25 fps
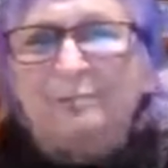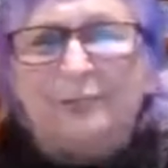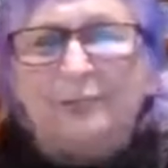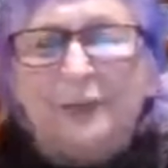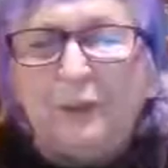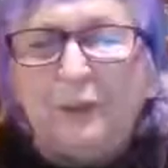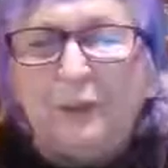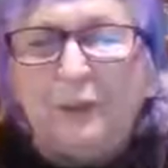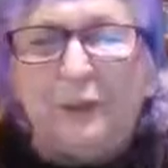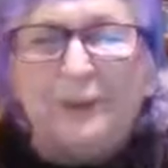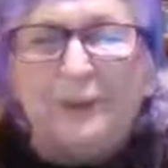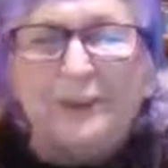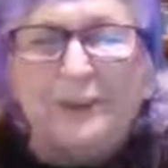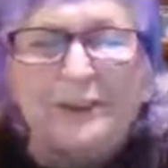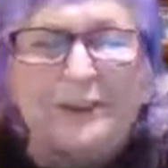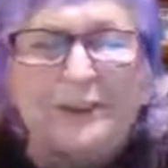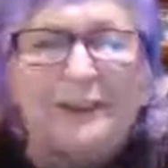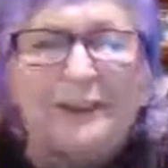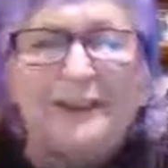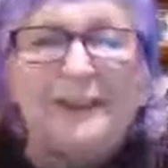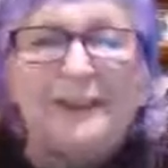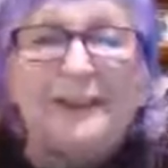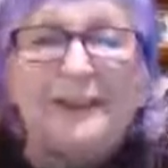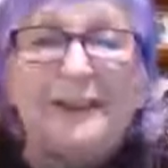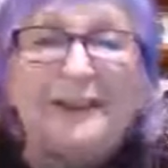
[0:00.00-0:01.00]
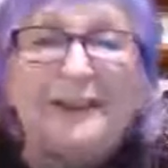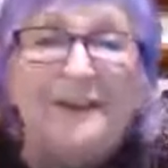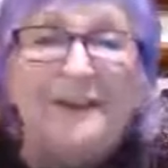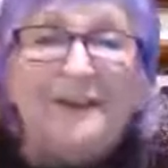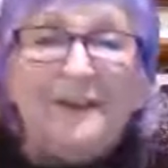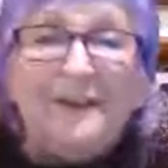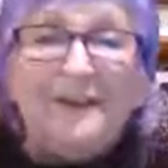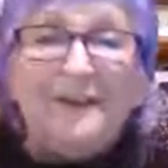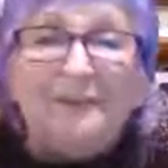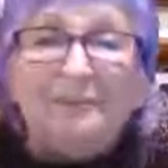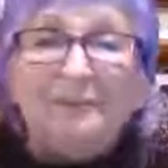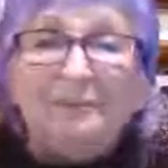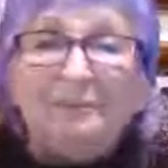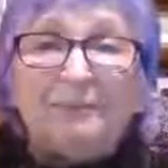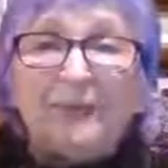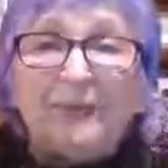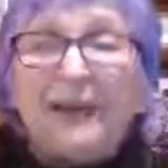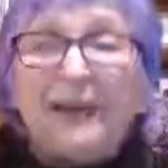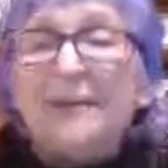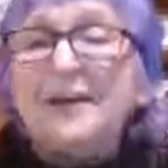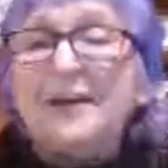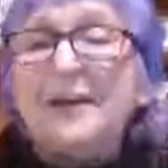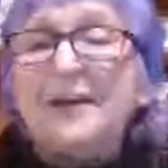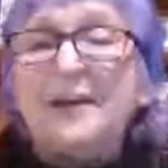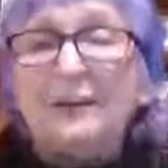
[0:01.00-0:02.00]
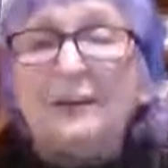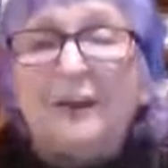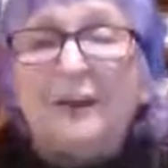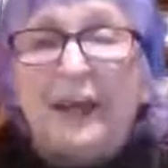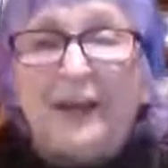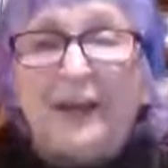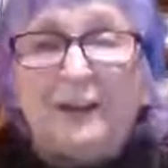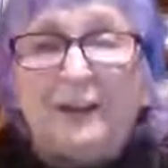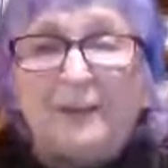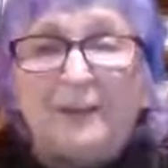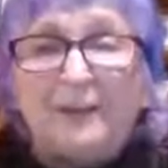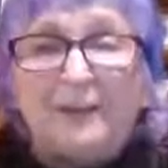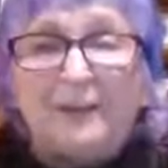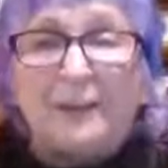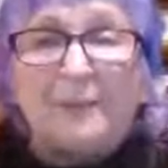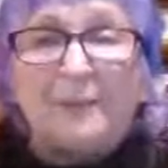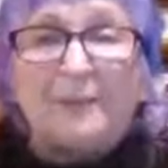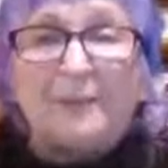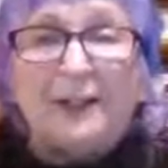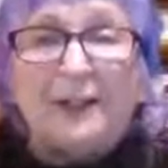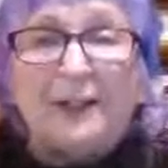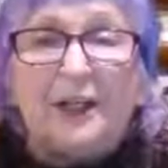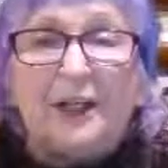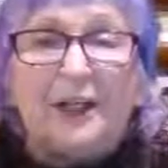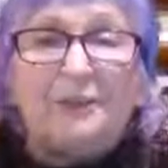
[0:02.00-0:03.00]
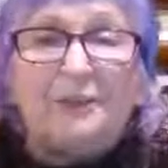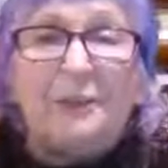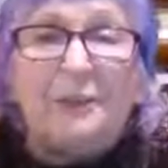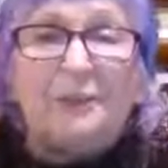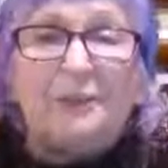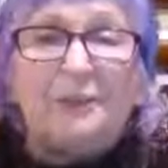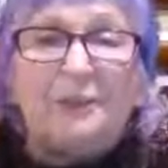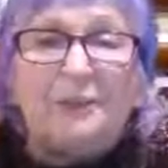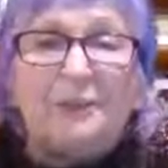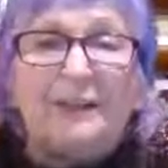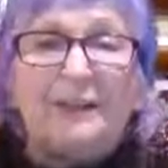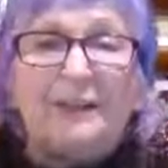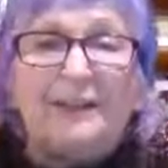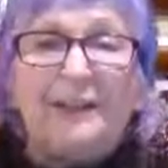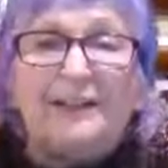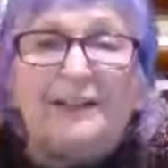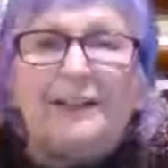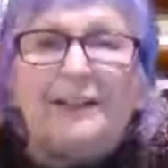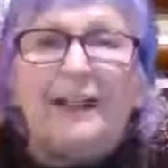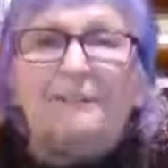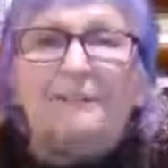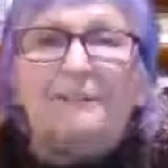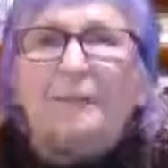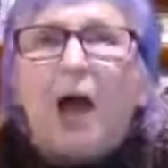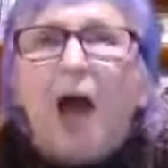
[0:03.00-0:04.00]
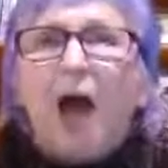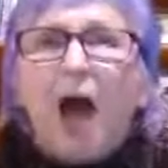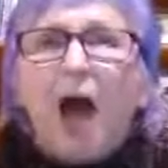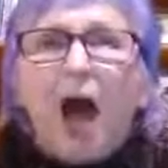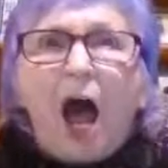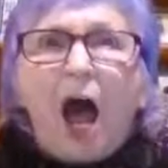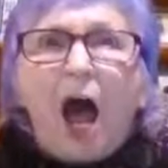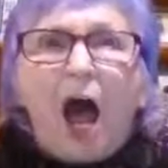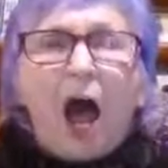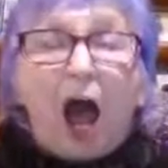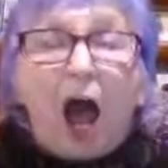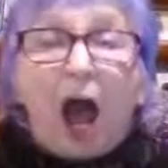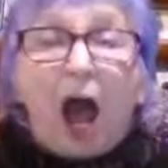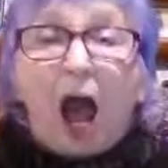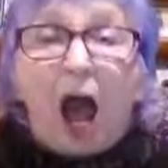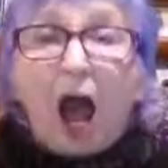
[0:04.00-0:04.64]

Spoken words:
do the whole series, and a year later somebody come up to me and they say, oh,